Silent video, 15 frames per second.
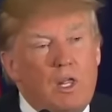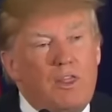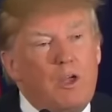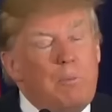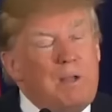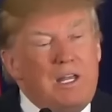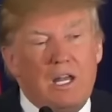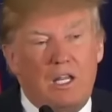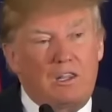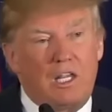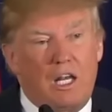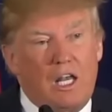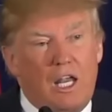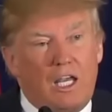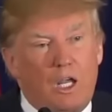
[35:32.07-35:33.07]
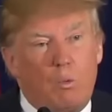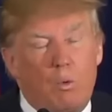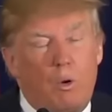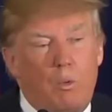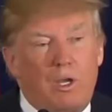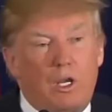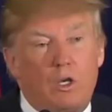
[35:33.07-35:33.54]
There'll be nothing like it,
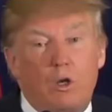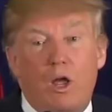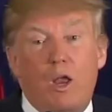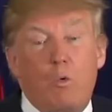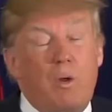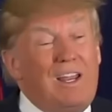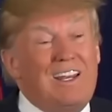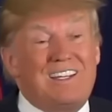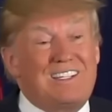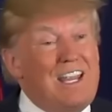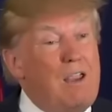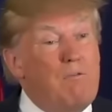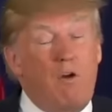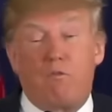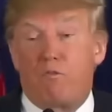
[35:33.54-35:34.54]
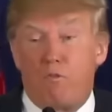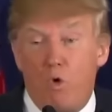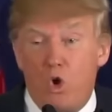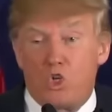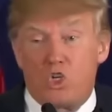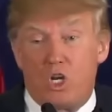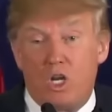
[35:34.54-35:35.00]
what we can do. And we're going to save a
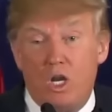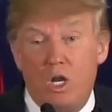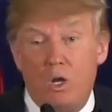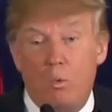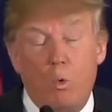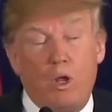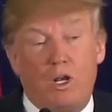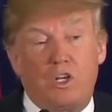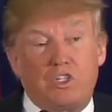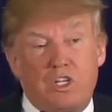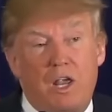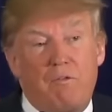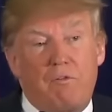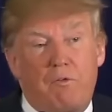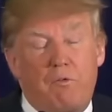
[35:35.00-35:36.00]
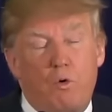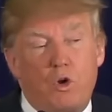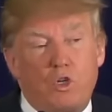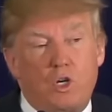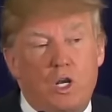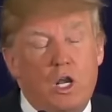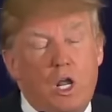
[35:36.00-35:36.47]
fortune. We're going to save a
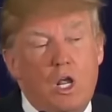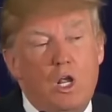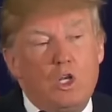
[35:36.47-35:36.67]
fortune.